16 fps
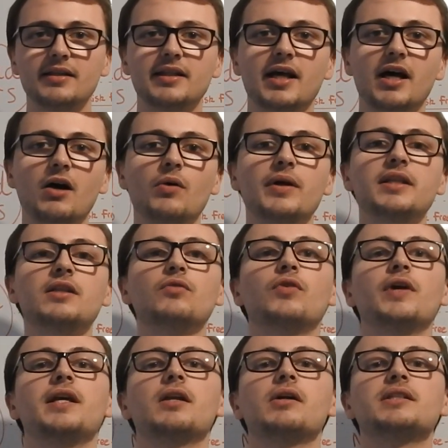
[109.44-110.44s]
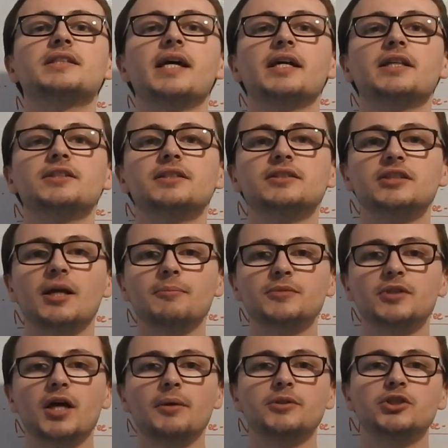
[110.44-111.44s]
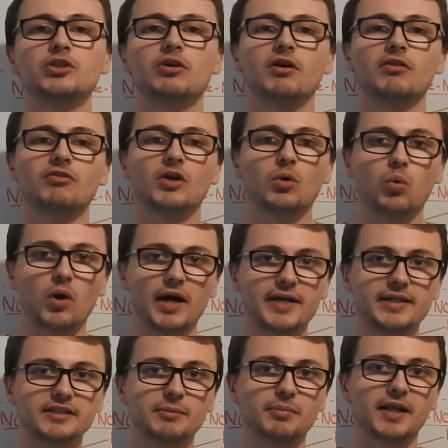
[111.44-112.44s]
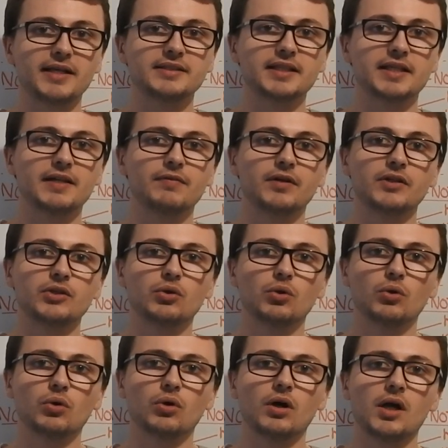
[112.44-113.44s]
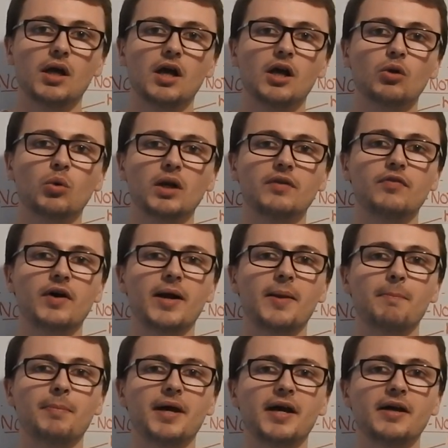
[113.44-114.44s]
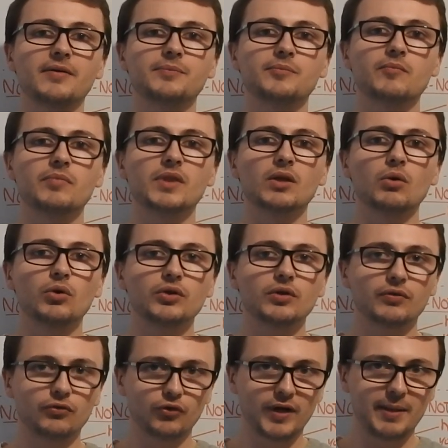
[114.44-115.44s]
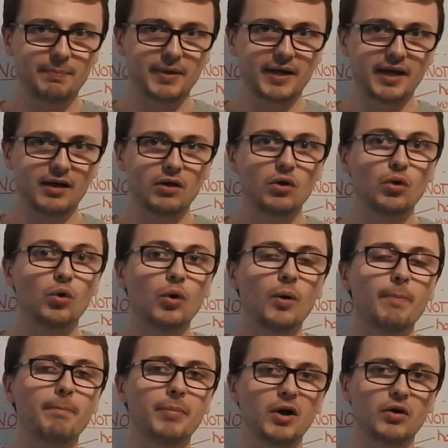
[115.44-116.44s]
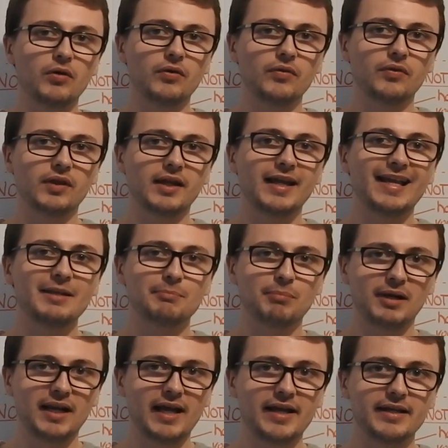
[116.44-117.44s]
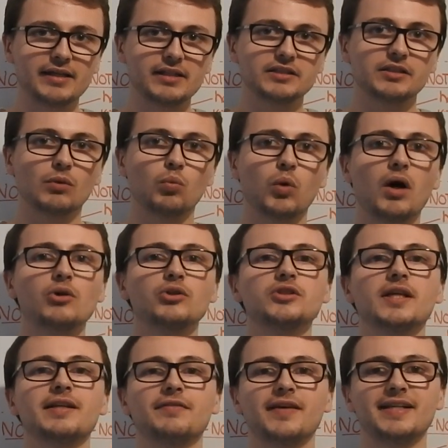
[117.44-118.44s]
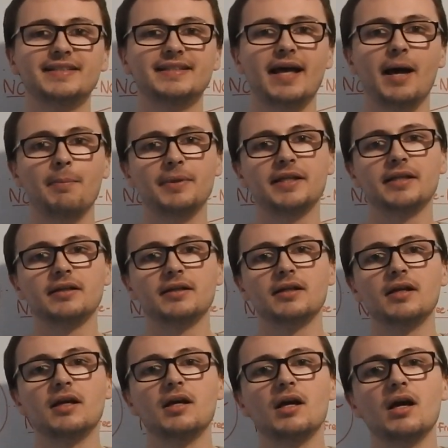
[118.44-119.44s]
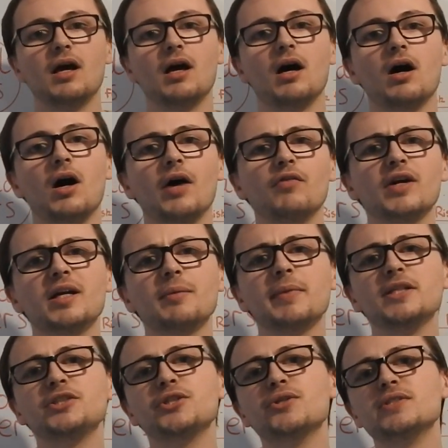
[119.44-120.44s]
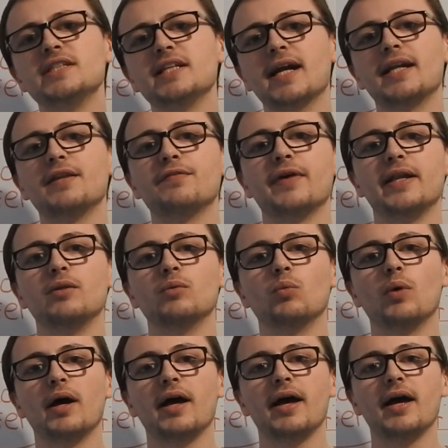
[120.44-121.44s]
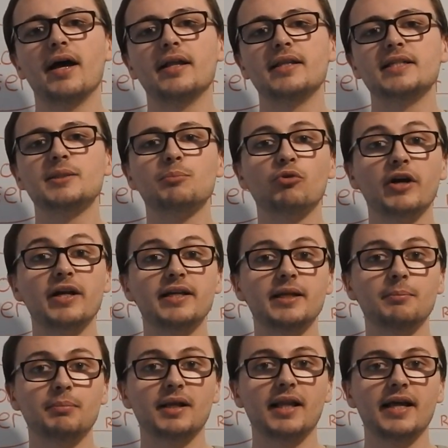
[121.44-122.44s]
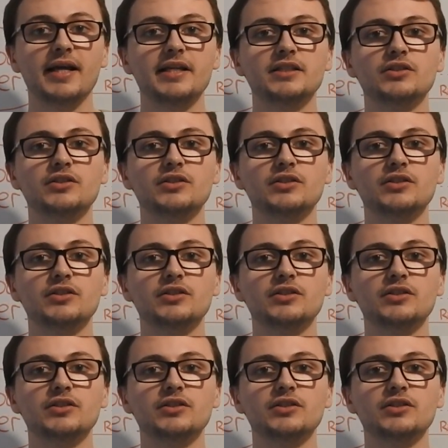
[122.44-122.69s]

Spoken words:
Now, in the reload section, sometimes you are required to place either your qualifying bet or your free bet or both in play, so whilst an event is happening. I recommend choosing an event where there's a break in play,